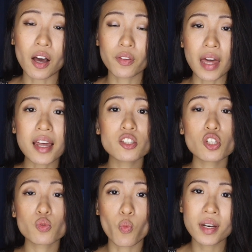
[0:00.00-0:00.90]
Now that is
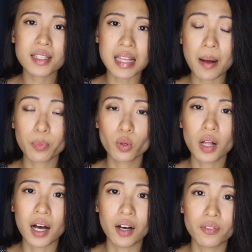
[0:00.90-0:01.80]
just one
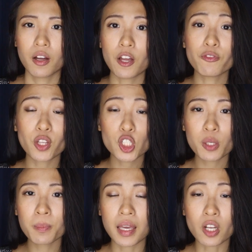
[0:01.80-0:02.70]
example of
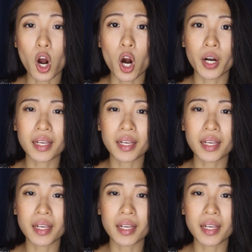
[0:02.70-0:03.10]
inflation in our